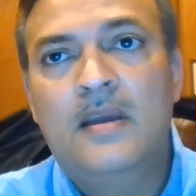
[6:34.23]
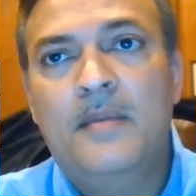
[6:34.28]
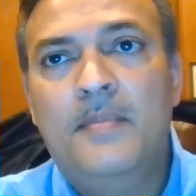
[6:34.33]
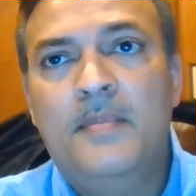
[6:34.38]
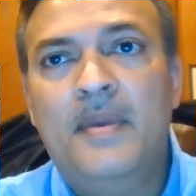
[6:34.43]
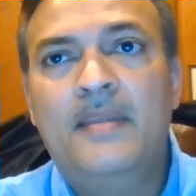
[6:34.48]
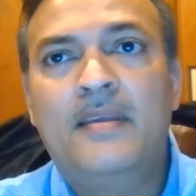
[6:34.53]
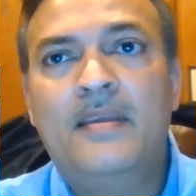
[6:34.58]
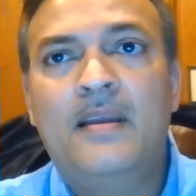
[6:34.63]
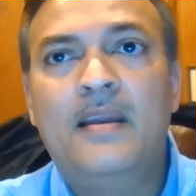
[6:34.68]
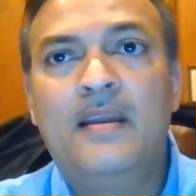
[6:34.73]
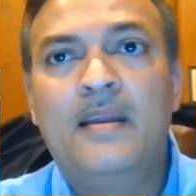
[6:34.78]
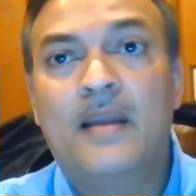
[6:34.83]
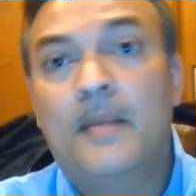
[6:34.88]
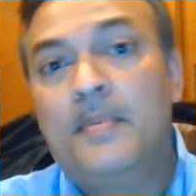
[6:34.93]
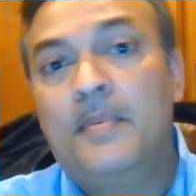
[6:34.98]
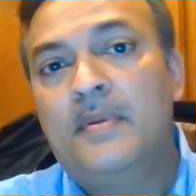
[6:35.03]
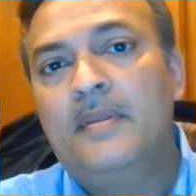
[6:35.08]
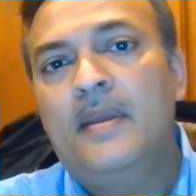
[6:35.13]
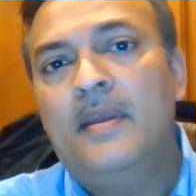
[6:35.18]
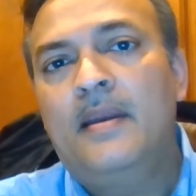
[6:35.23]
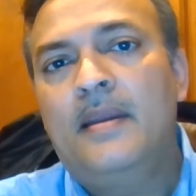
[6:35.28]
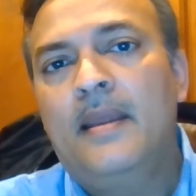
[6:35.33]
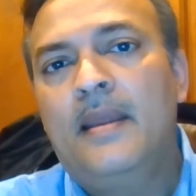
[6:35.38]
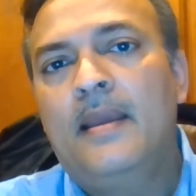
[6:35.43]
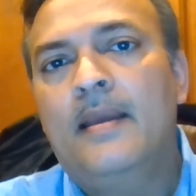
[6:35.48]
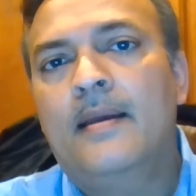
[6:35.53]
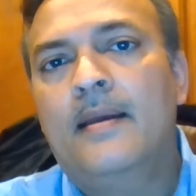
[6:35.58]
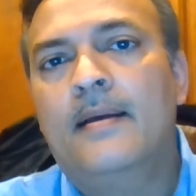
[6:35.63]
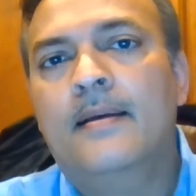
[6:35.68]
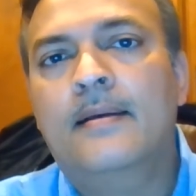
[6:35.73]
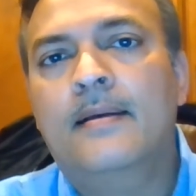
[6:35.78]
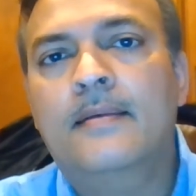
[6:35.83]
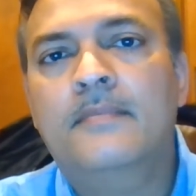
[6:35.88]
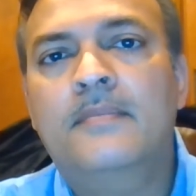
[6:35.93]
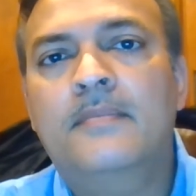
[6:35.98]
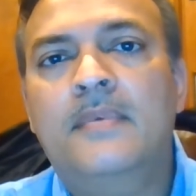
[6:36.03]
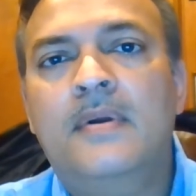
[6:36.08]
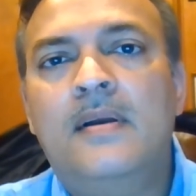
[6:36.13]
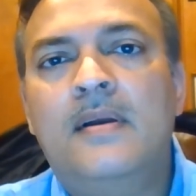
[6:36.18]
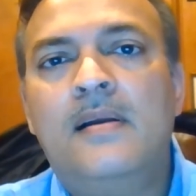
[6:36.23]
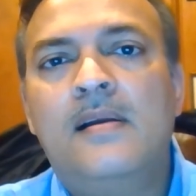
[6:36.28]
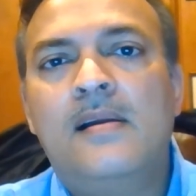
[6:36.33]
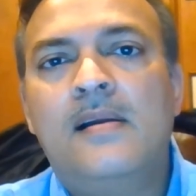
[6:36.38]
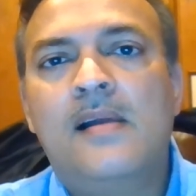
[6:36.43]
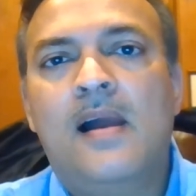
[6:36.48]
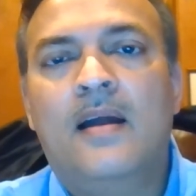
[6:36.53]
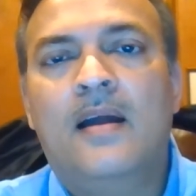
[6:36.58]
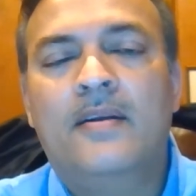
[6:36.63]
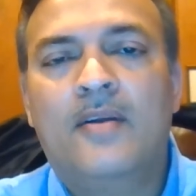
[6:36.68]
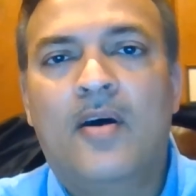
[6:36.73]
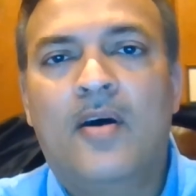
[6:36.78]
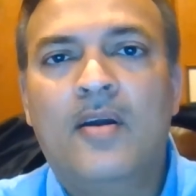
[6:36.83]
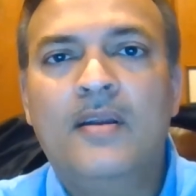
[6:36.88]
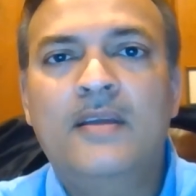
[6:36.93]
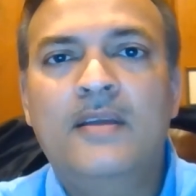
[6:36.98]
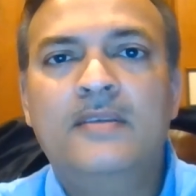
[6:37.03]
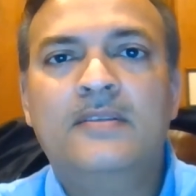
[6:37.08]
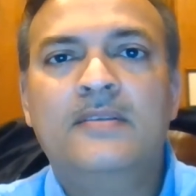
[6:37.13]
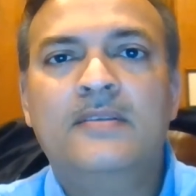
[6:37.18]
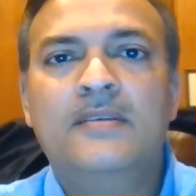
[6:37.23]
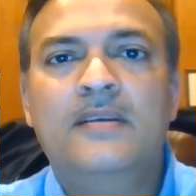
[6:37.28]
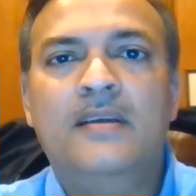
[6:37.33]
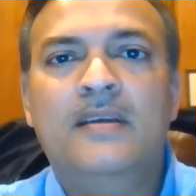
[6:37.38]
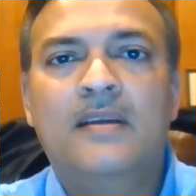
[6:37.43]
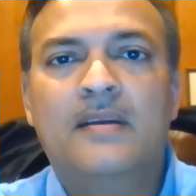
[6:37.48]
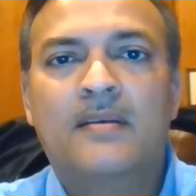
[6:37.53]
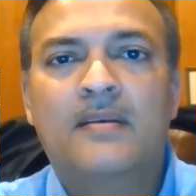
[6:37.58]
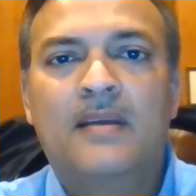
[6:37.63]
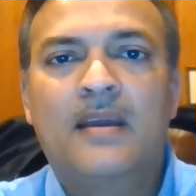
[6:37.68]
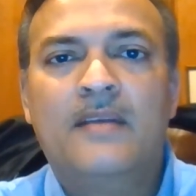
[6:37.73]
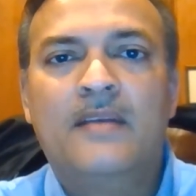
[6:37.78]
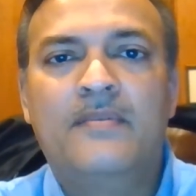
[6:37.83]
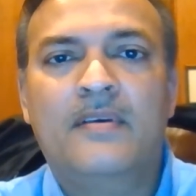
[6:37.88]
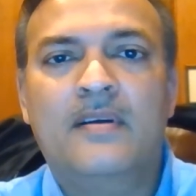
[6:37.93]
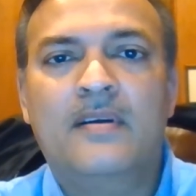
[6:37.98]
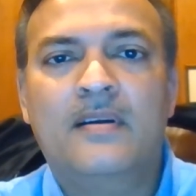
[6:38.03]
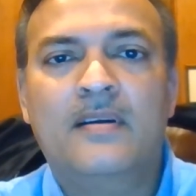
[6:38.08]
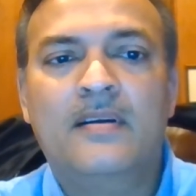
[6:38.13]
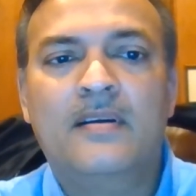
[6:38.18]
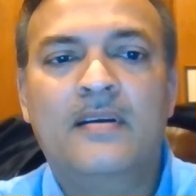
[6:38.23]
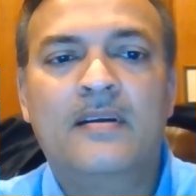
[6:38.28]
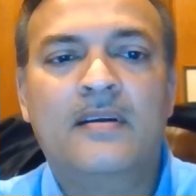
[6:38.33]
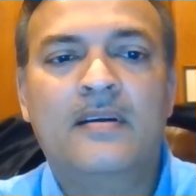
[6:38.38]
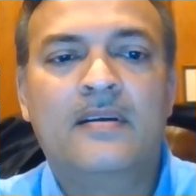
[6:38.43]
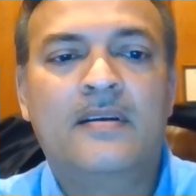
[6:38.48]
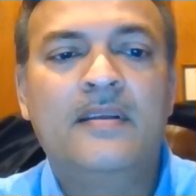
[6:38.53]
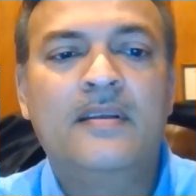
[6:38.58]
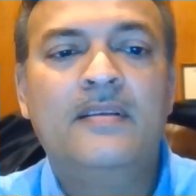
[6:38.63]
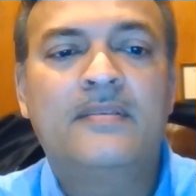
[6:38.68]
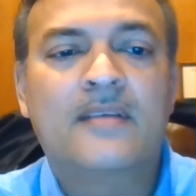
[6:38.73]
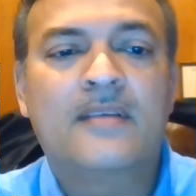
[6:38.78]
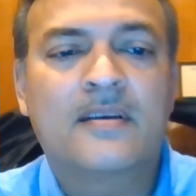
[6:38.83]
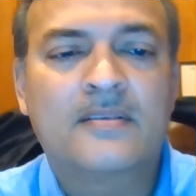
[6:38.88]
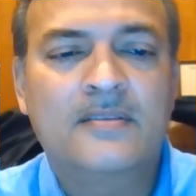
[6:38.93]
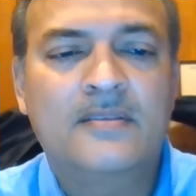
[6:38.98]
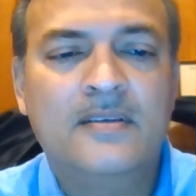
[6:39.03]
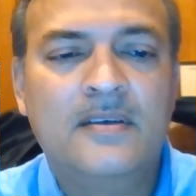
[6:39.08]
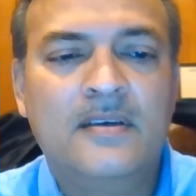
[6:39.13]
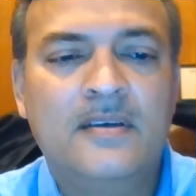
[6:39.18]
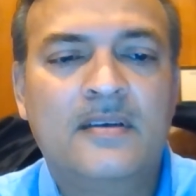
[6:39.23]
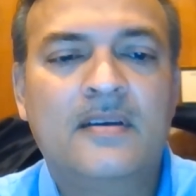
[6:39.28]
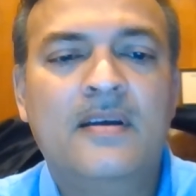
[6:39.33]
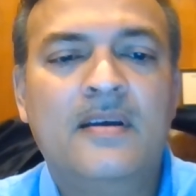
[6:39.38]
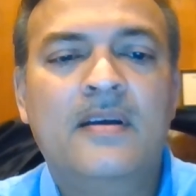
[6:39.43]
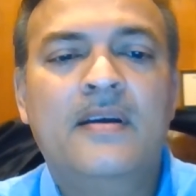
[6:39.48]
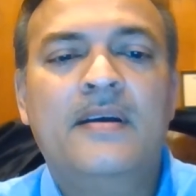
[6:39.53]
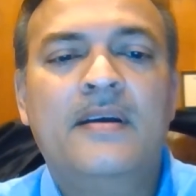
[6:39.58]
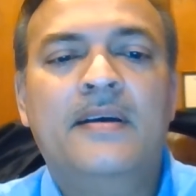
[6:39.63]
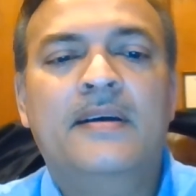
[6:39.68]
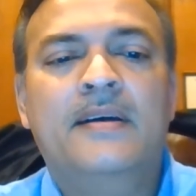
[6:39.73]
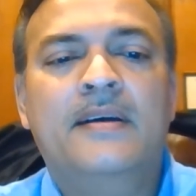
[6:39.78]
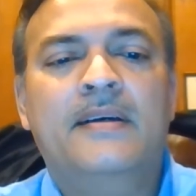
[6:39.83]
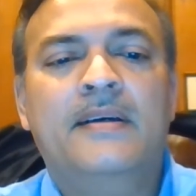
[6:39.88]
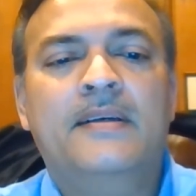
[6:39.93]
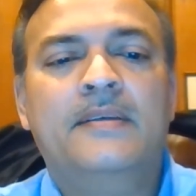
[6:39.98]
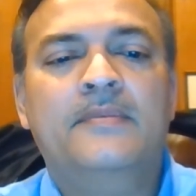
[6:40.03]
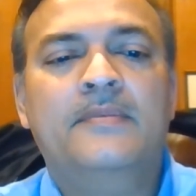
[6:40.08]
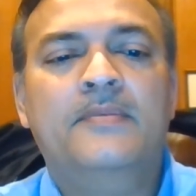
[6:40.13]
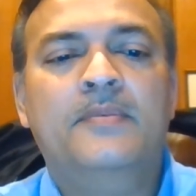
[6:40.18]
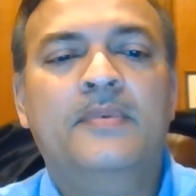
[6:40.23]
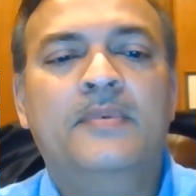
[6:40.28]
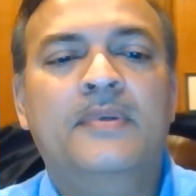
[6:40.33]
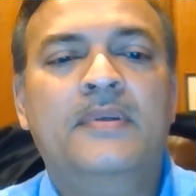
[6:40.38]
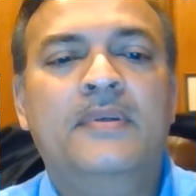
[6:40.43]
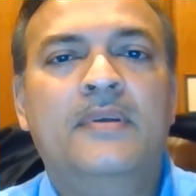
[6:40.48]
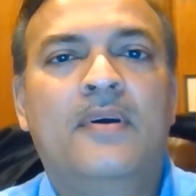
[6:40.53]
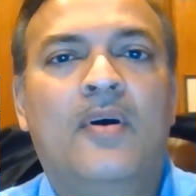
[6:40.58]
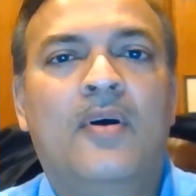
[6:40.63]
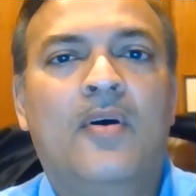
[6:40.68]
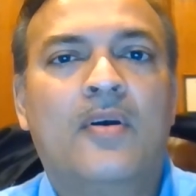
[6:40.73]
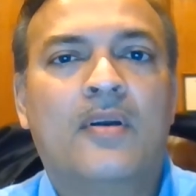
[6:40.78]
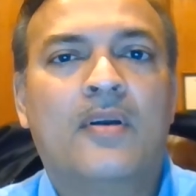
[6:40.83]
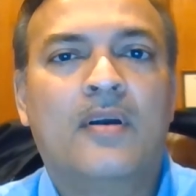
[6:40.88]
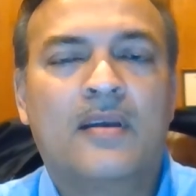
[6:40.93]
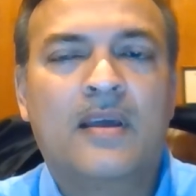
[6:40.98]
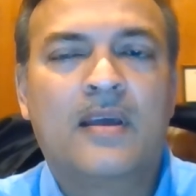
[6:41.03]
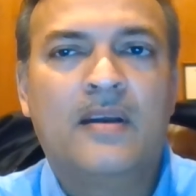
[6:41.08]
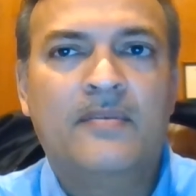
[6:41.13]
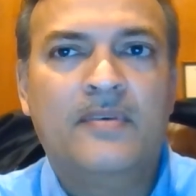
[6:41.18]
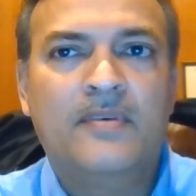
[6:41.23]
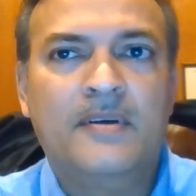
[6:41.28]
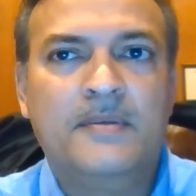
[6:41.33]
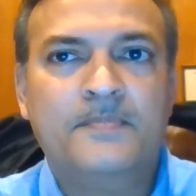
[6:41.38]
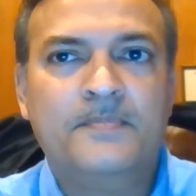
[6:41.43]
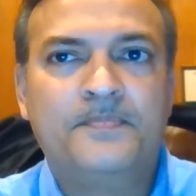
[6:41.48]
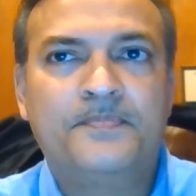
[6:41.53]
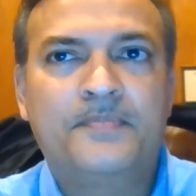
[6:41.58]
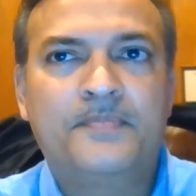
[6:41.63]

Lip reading: basically representing a knowledge in a kind of a tree structure or a kind of a